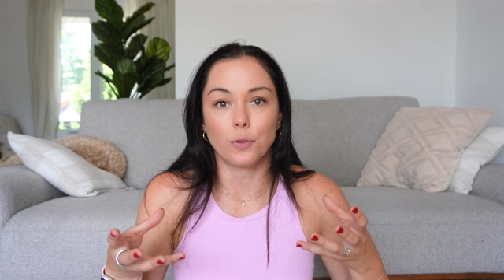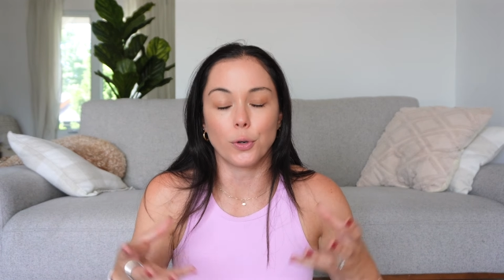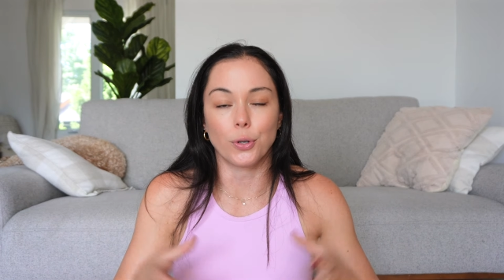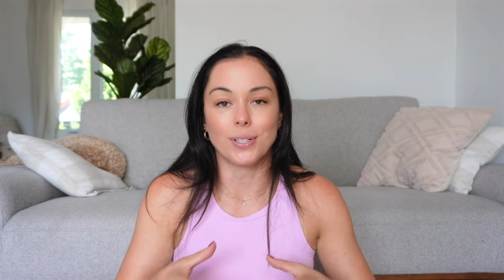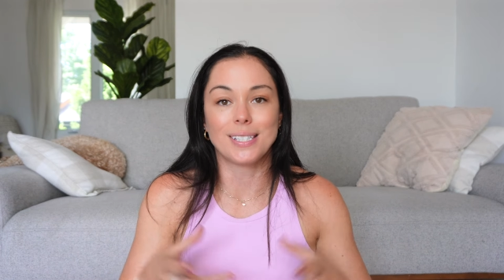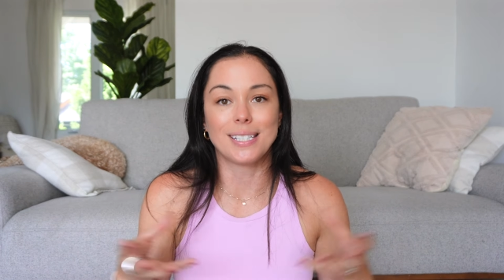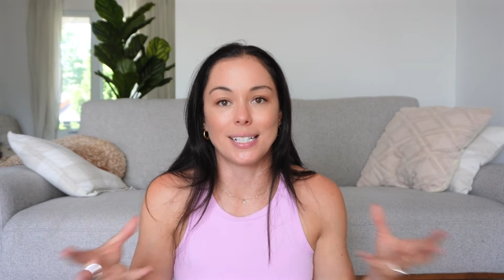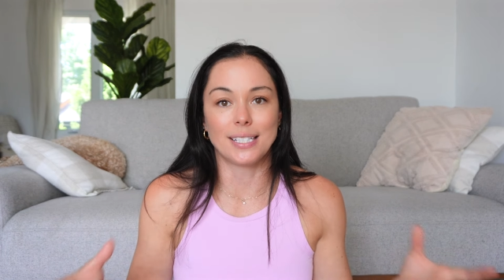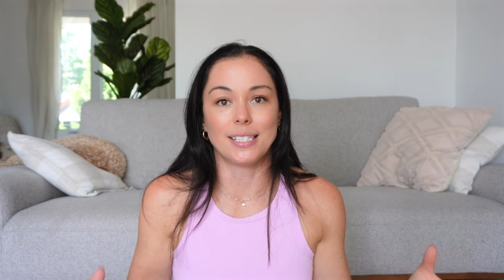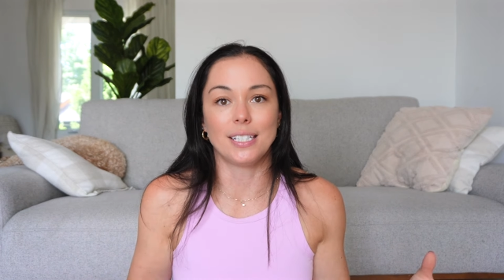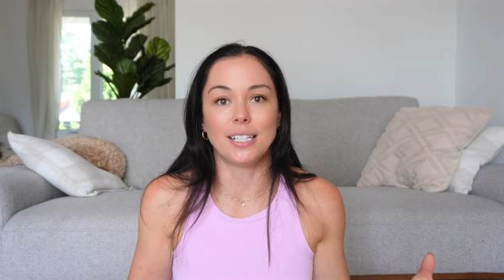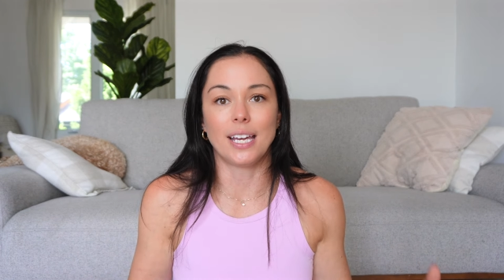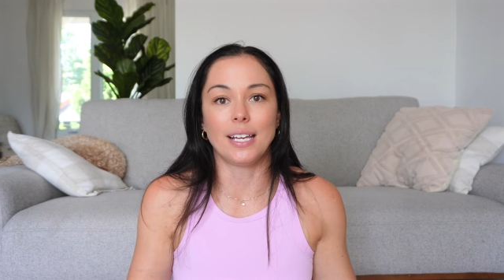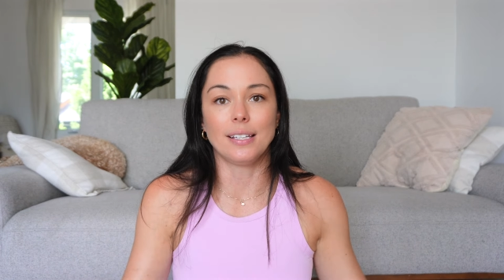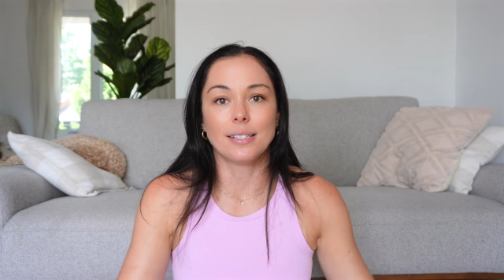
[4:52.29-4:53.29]
for
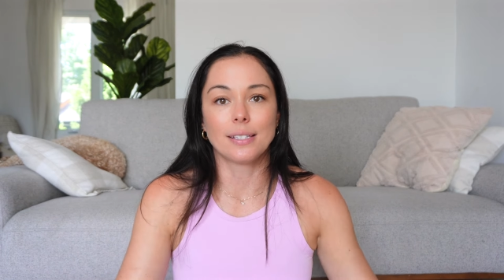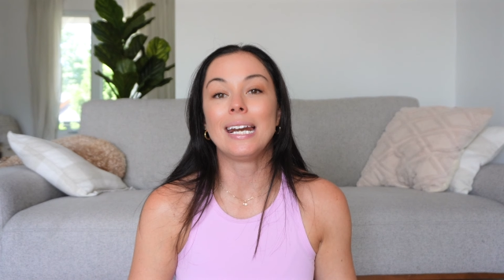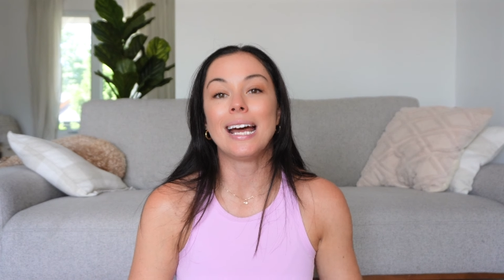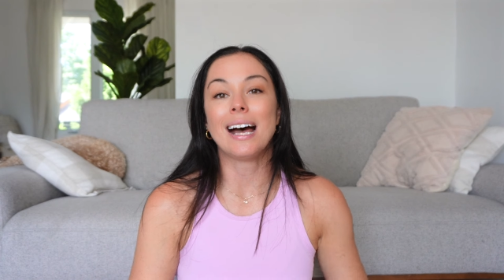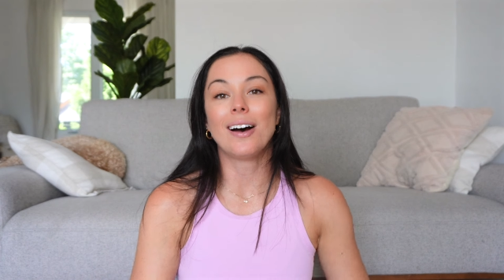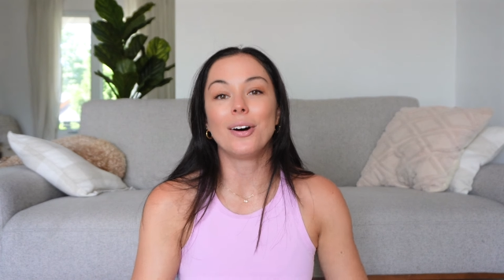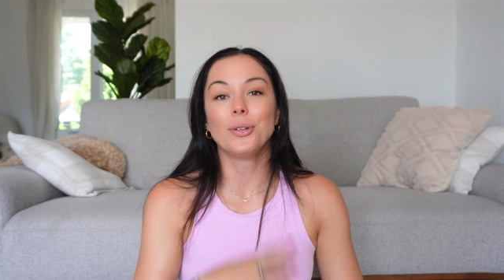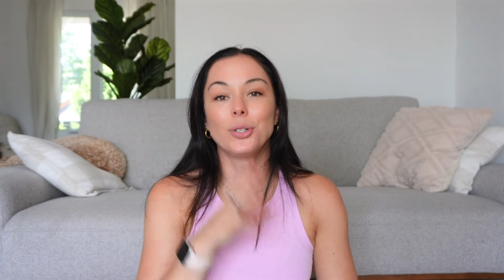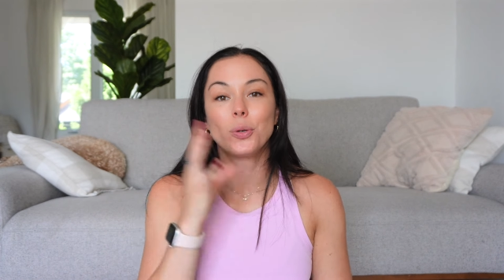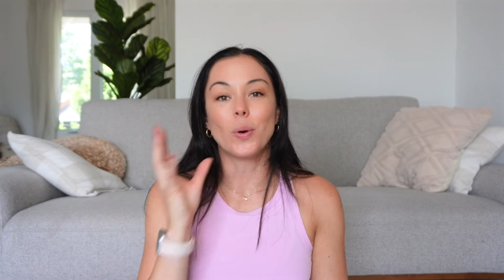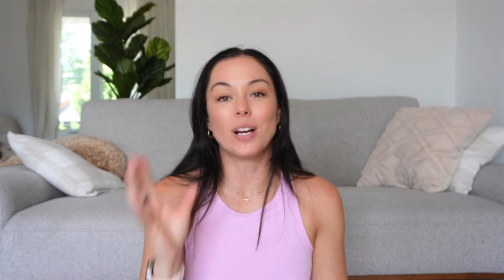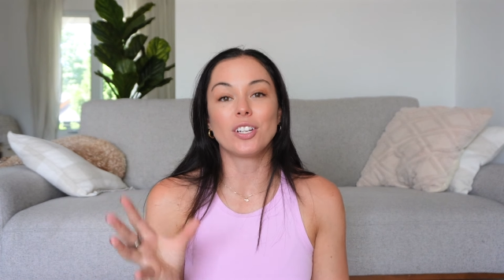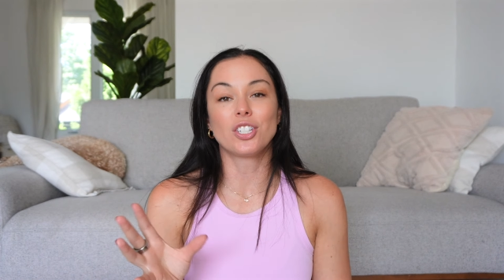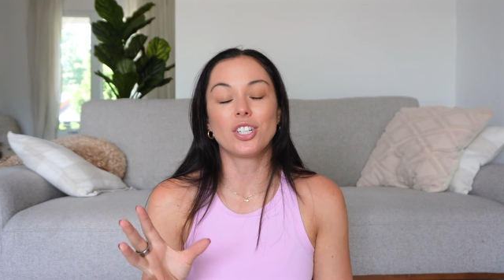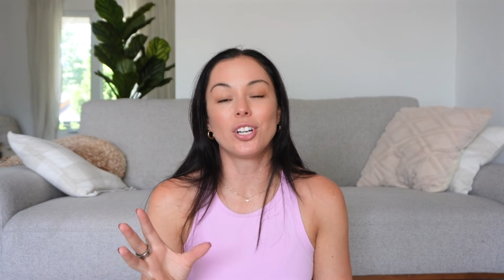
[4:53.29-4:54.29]
60 days. Now, the
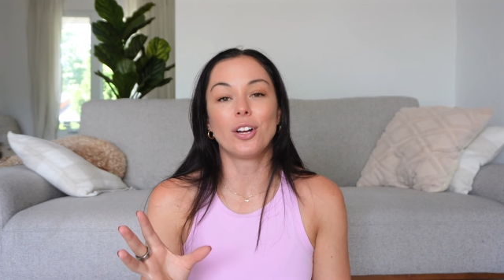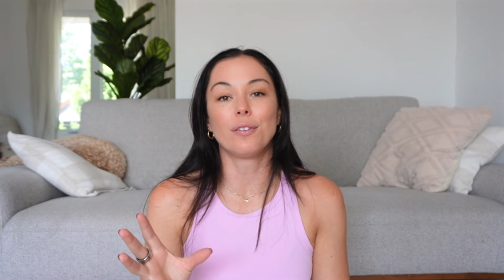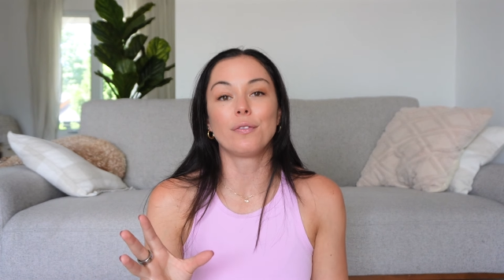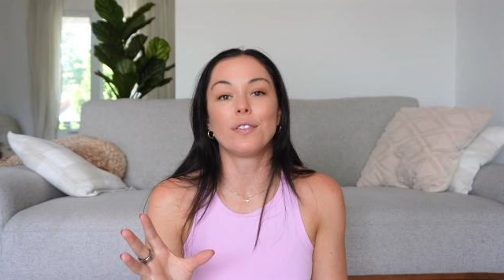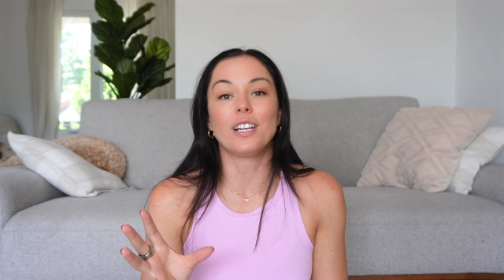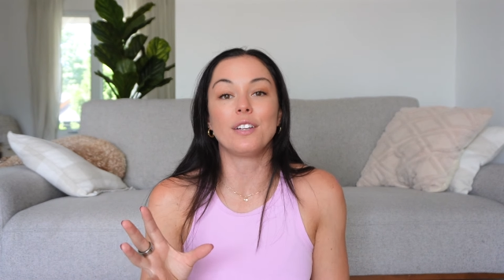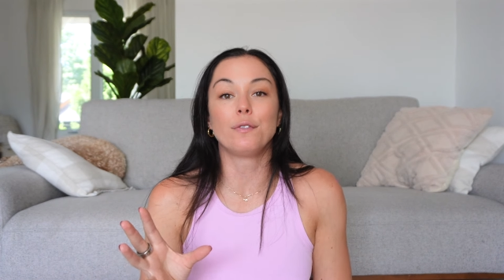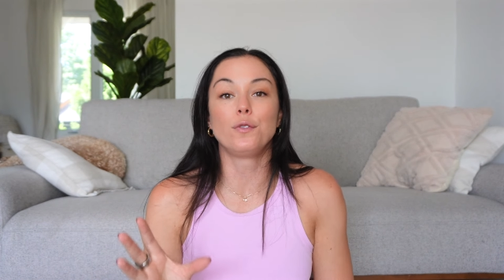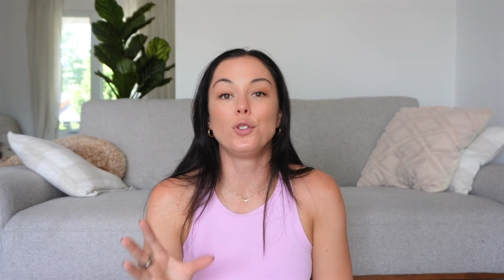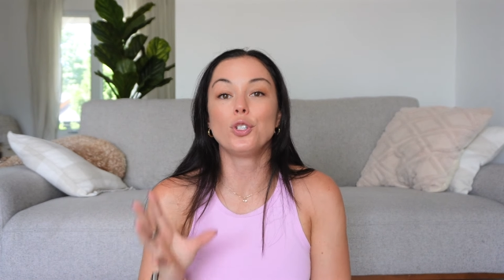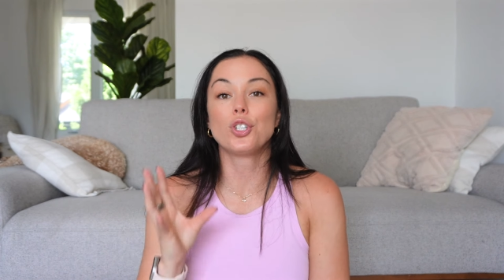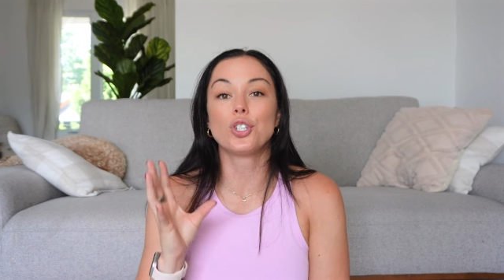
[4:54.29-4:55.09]
question of if you